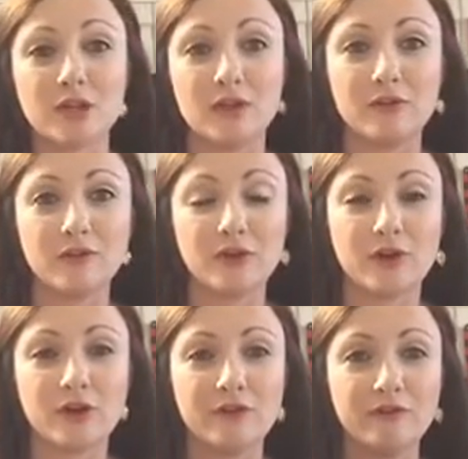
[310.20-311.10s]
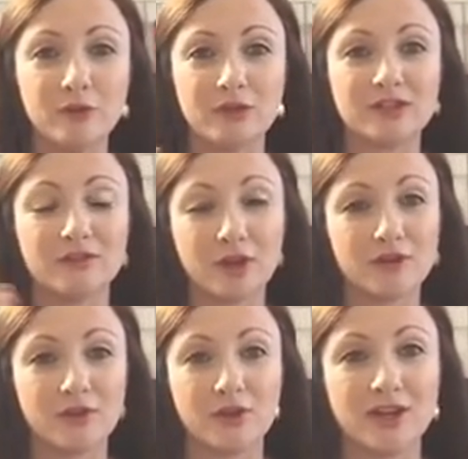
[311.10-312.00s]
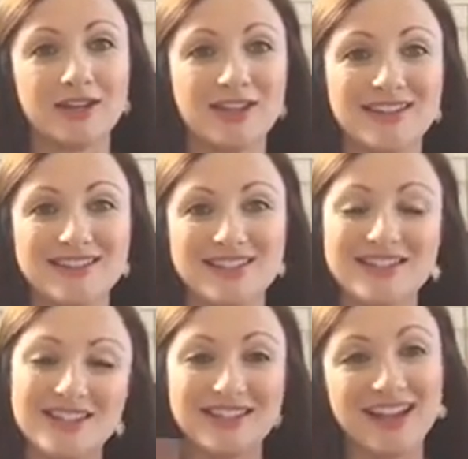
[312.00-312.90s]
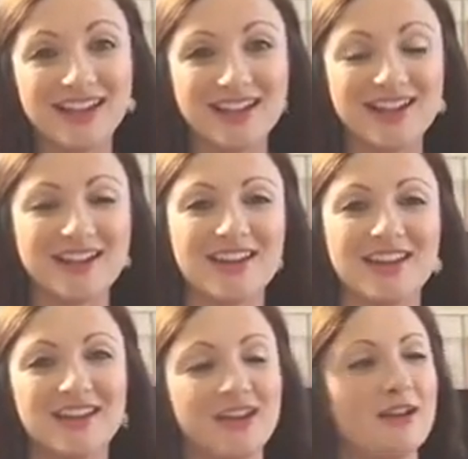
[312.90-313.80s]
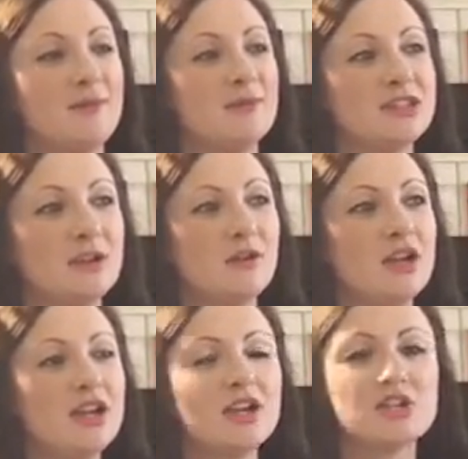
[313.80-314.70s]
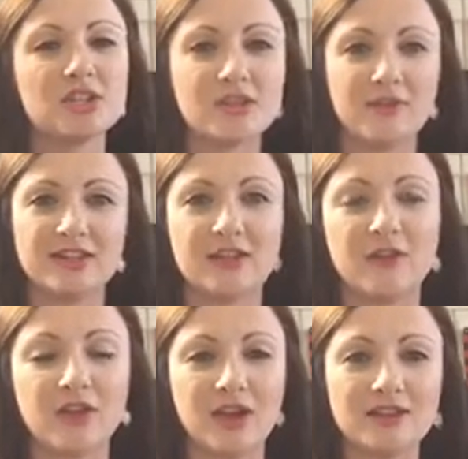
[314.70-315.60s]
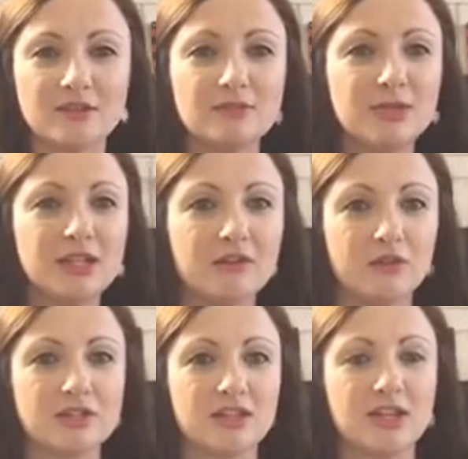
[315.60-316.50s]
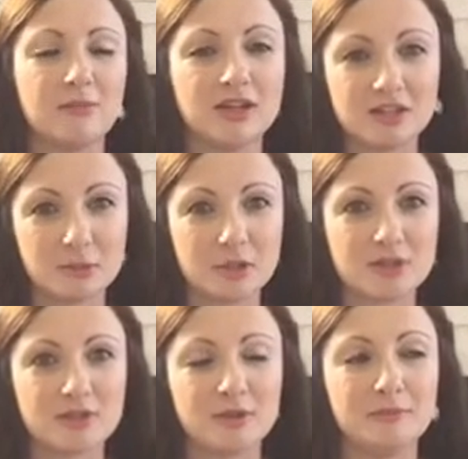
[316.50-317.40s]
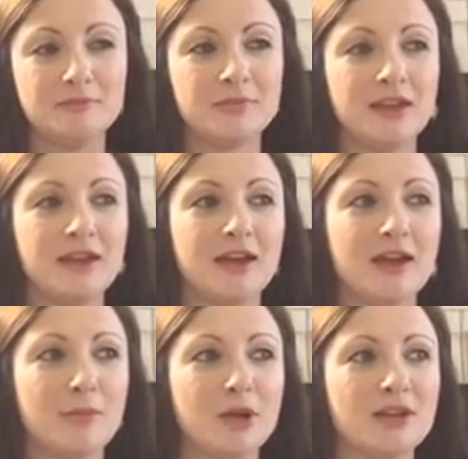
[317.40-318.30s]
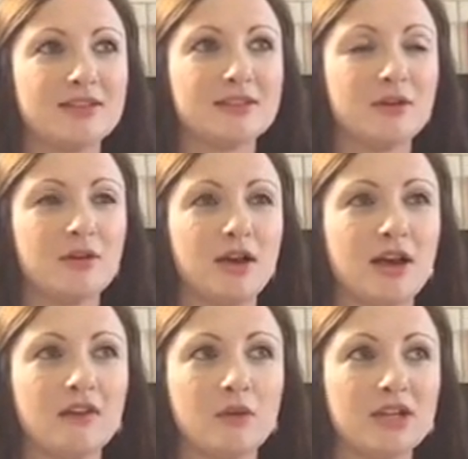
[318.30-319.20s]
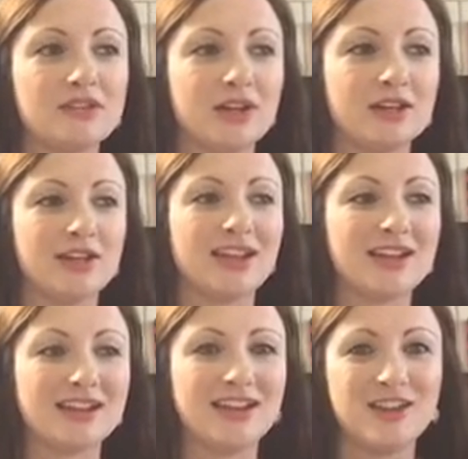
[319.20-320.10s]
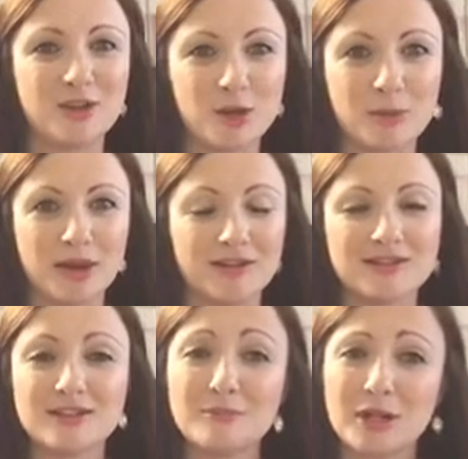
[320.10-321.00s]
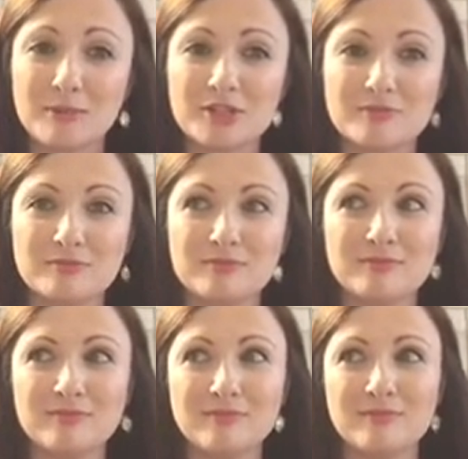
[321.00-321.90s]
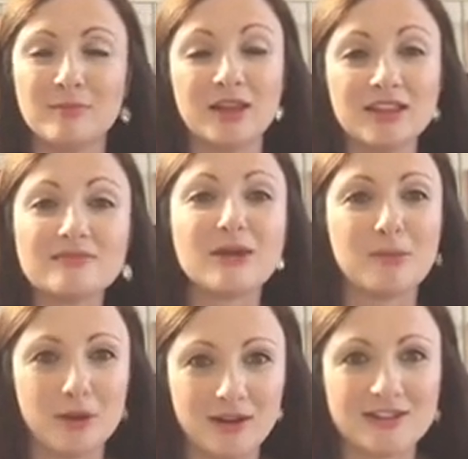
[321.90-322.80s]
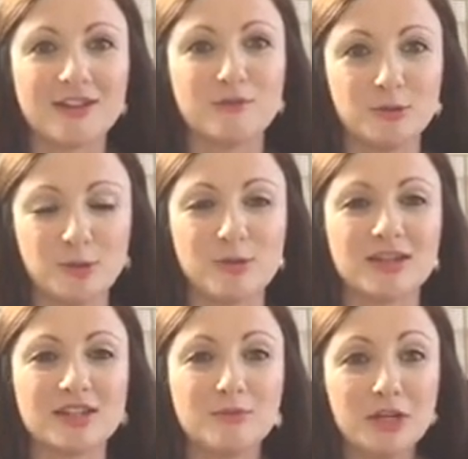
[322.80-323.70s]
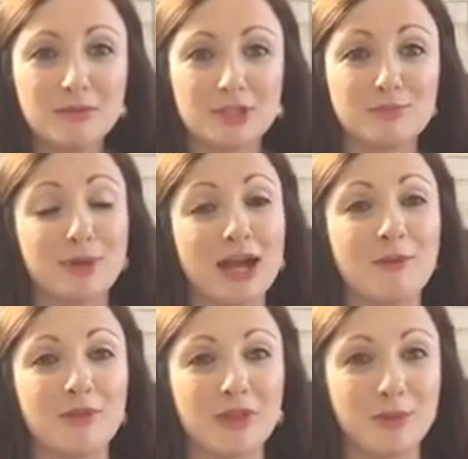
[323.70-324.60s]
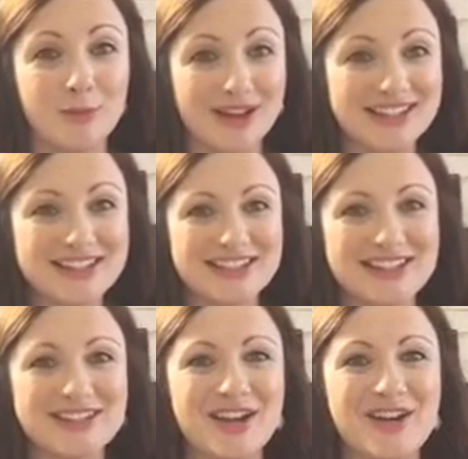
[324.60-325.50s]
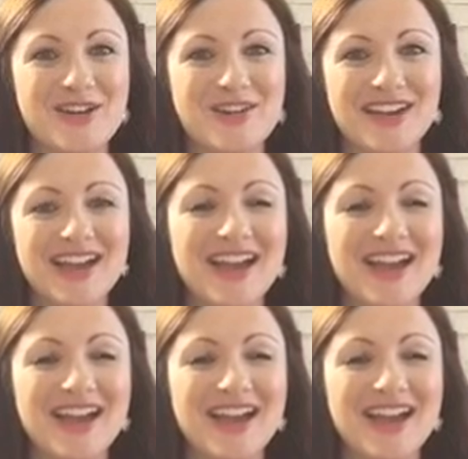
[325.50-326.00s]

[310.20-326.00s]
cover for her, of photos of all of her grandkids, and it said Nana on it. So just different stuff like that. So it's meaningful to them and it's personal. But also, I've always felt like, you know, your parents can pretty much, at least my parents, I think most people's parents can pretty much buy what they want. So